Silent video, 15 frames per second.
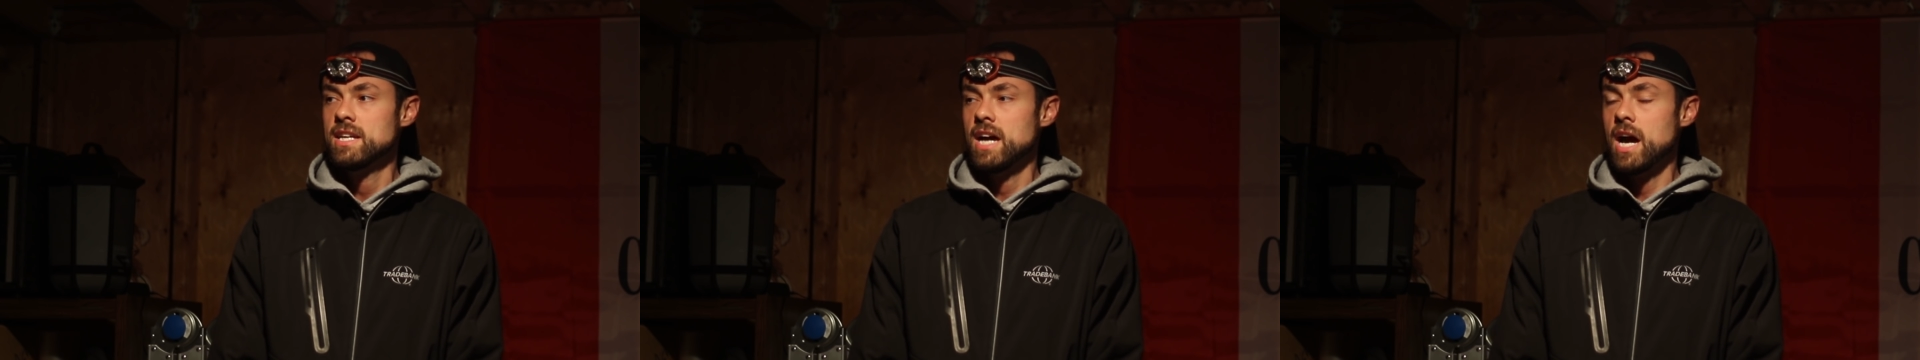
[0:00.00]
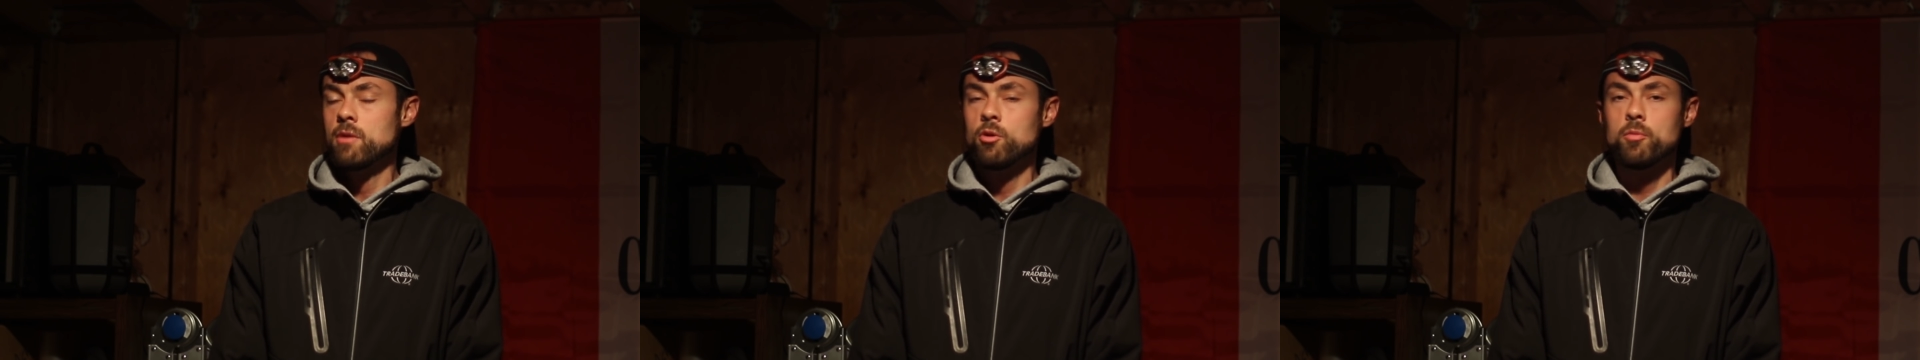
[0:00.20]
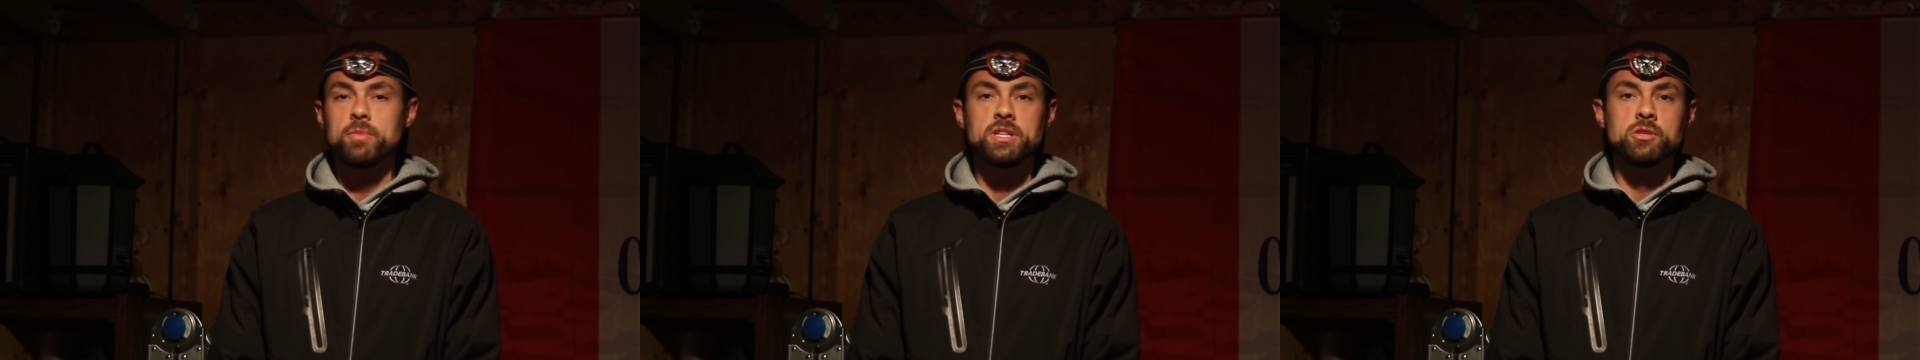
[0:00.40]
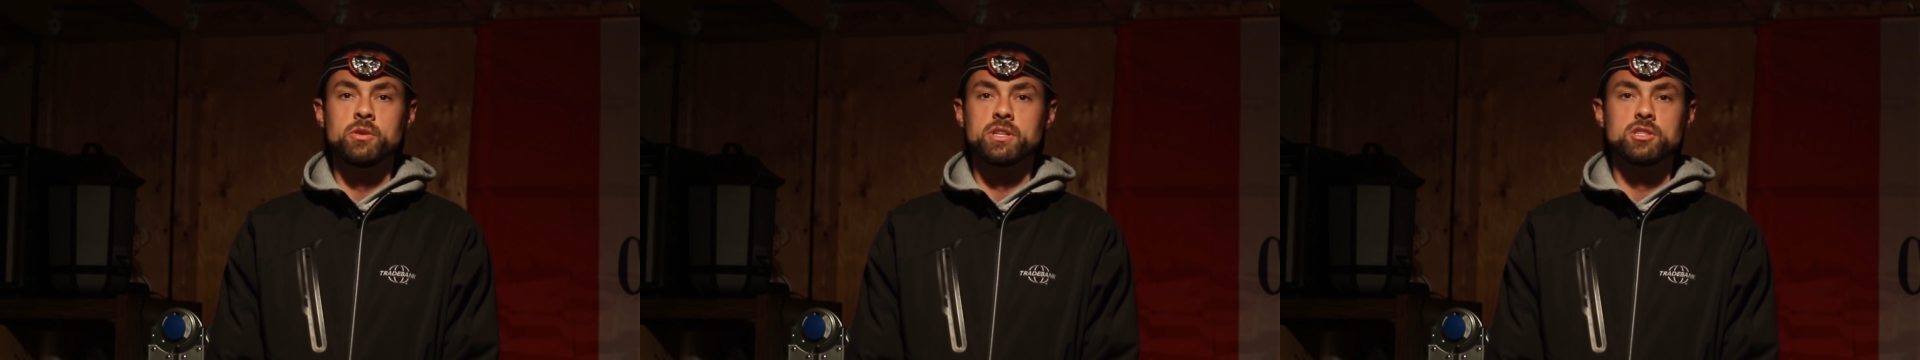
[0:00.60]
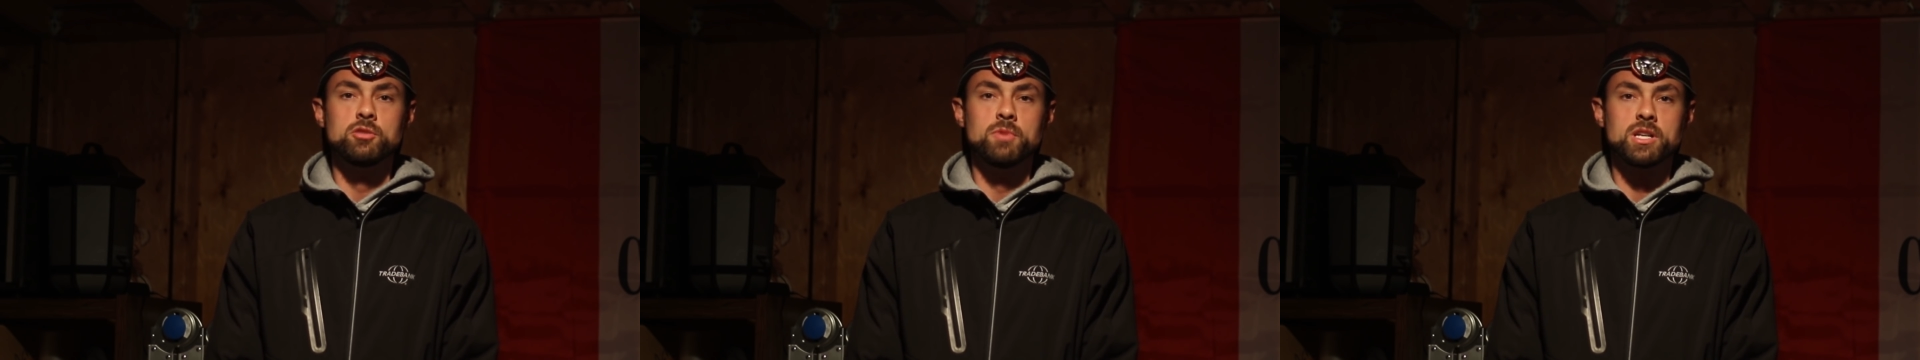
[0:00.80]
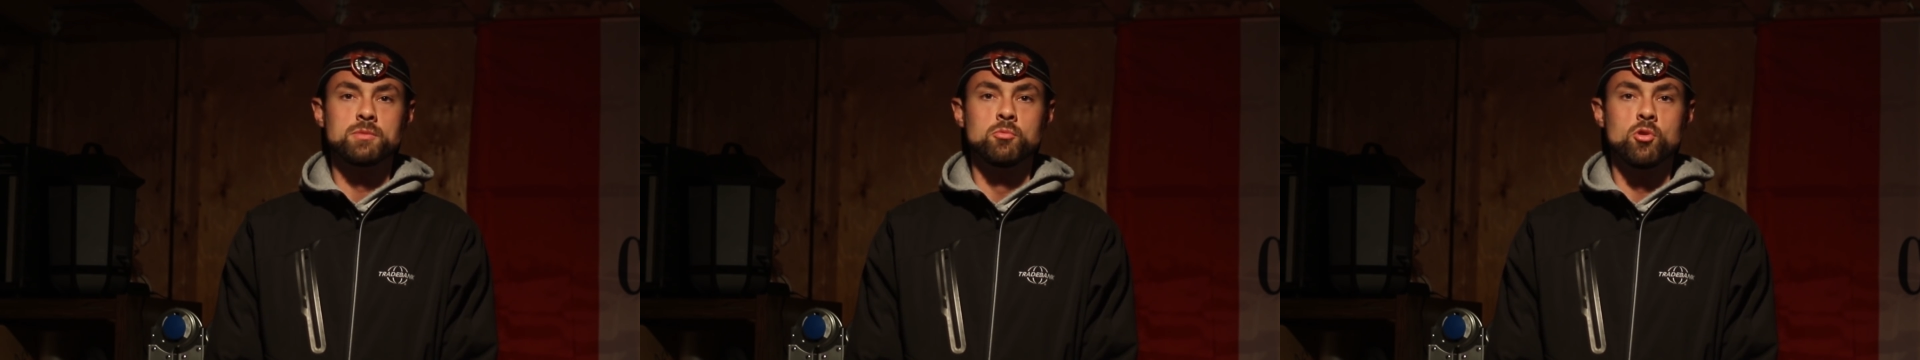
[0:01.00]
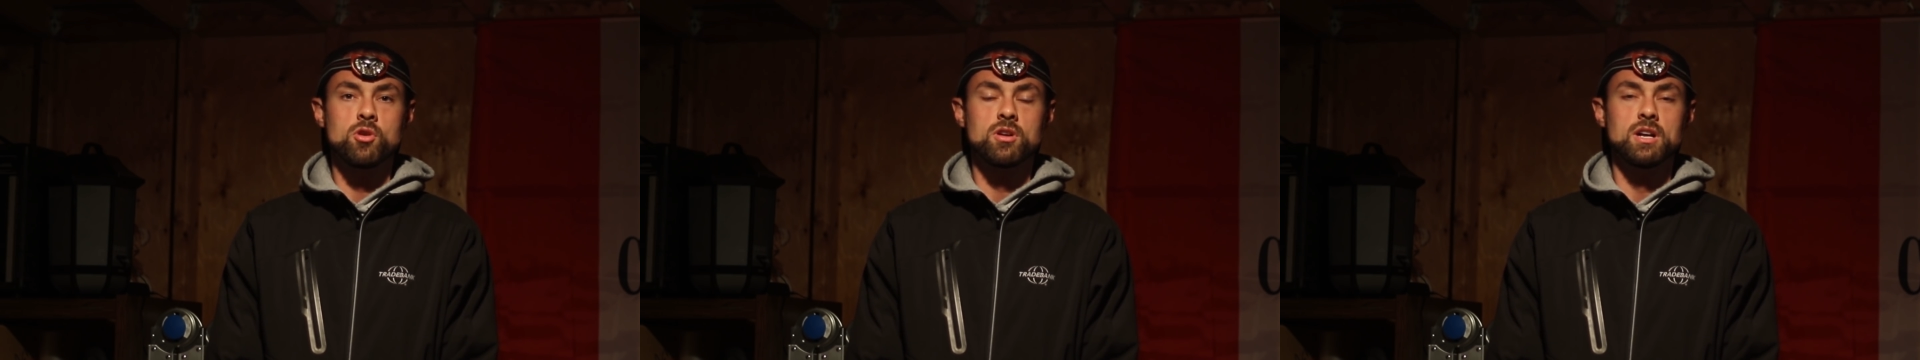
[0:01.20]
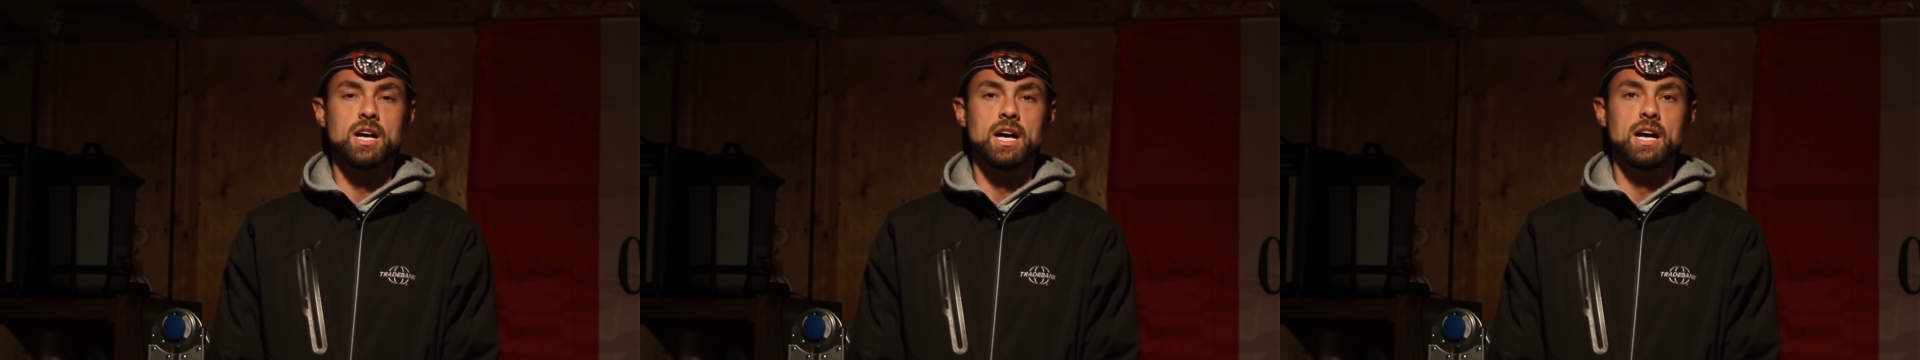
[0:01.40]
I won't be doing too much
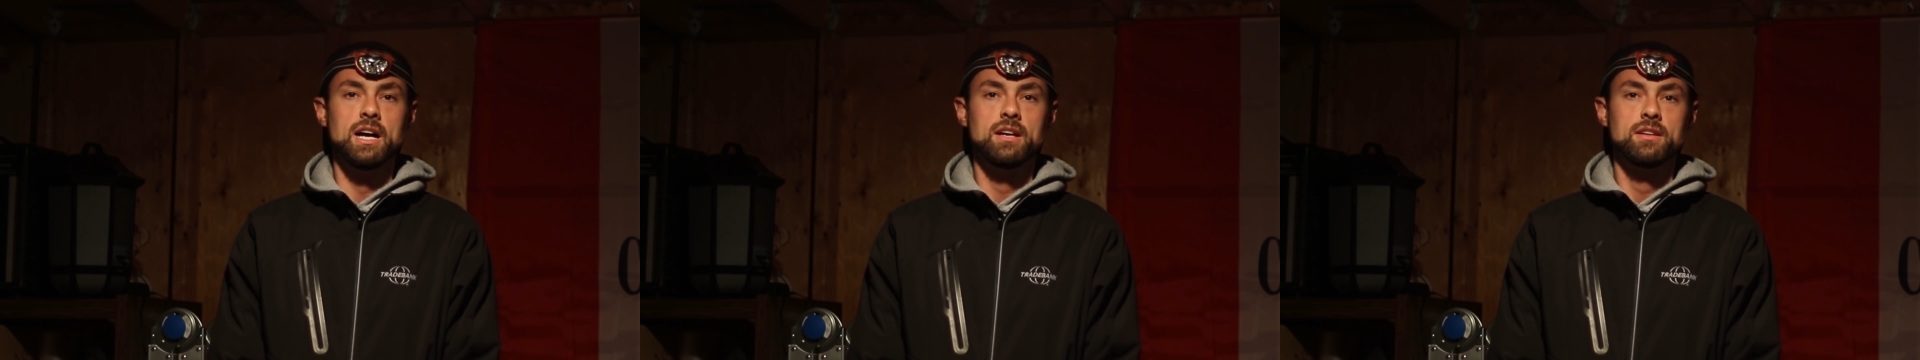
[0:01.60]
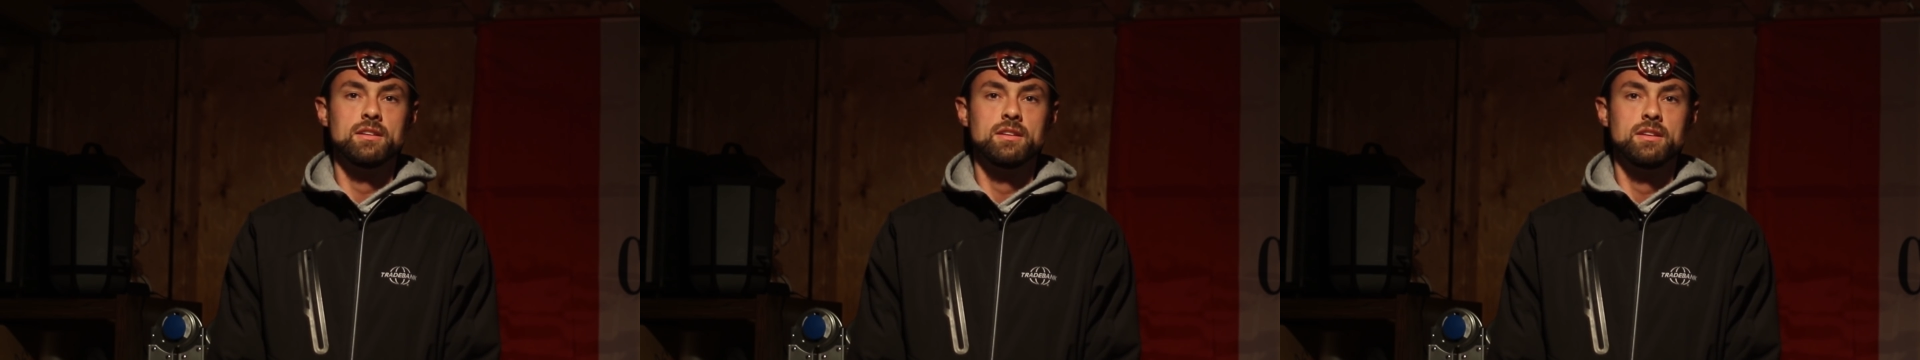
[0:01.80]
more uh,